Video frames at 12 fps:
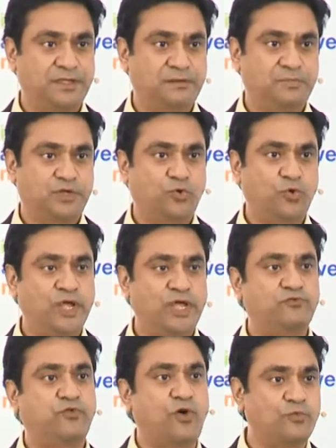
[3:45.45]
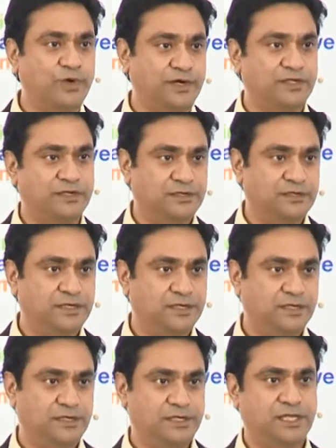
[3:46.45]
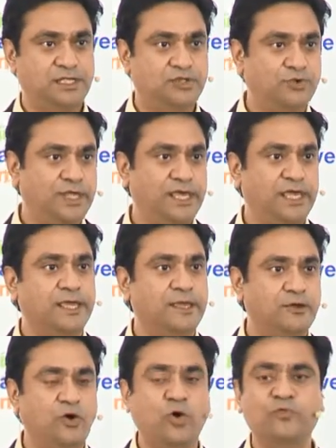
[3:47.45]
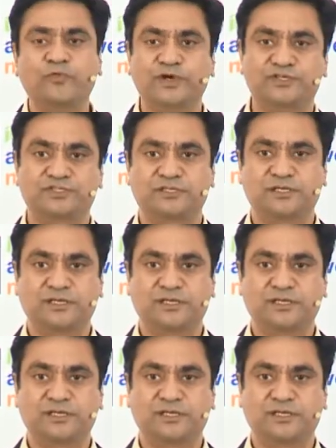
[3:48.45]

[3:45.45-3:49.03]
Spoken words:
But going forward, and today onwards,